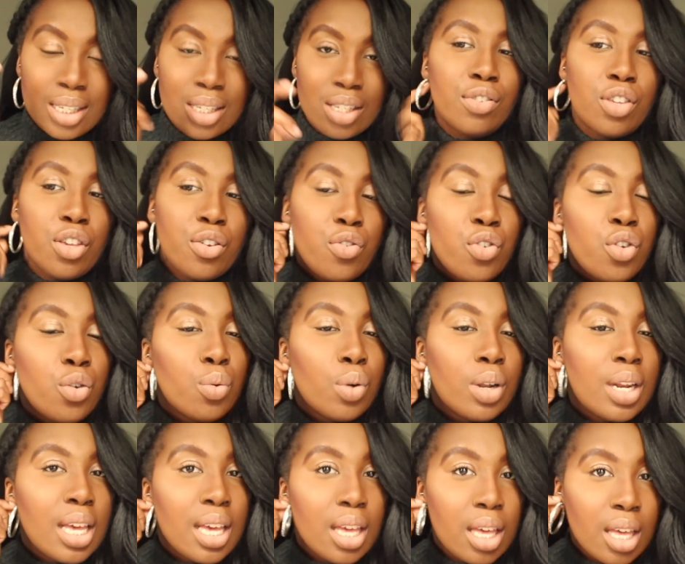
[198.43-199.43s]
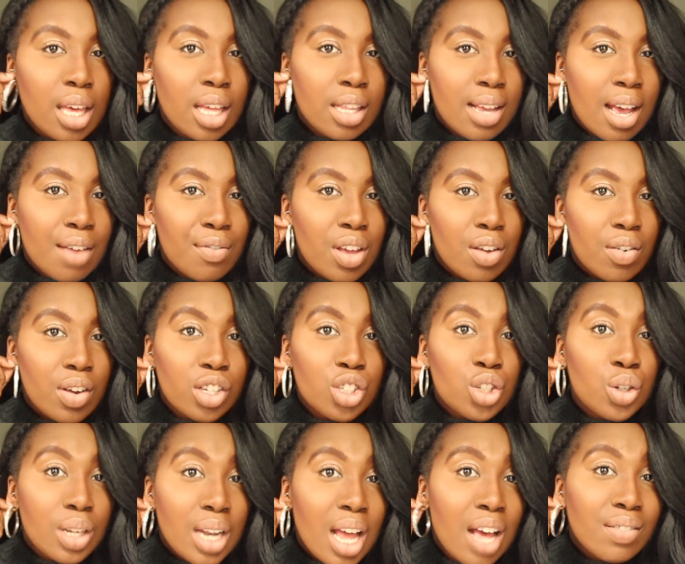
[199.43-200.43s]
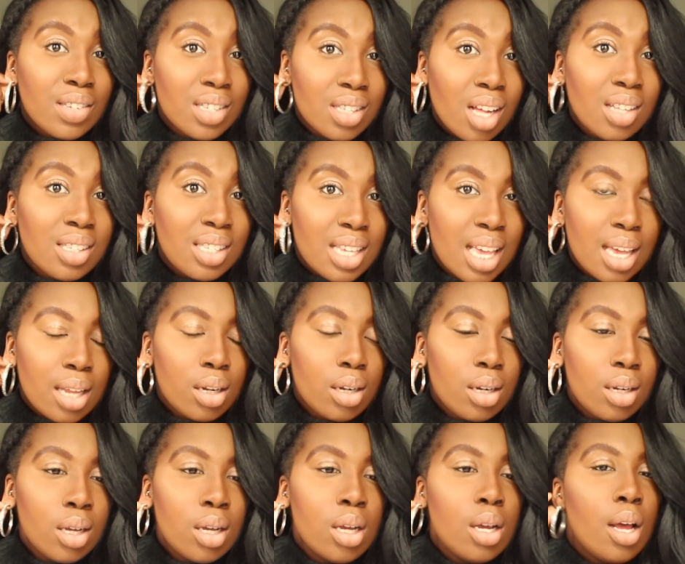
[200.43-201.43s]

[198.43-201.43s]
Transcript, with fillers: So if you want to have earrings, you can have studs in,